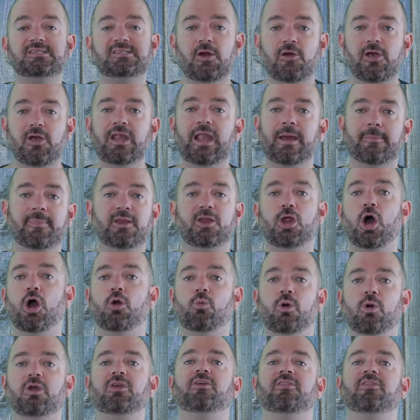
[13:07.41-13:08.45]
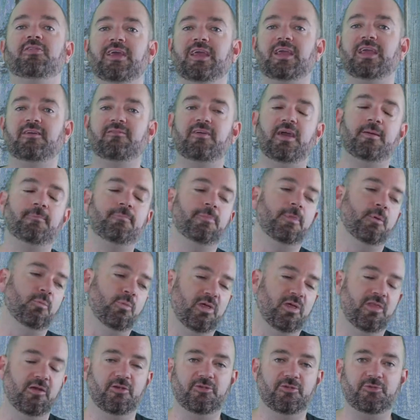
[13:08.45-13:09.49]
Sorry, let me know what you think of it,
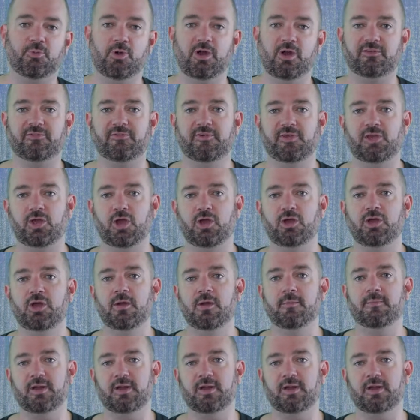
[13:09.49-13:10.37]
whether it's worked for you,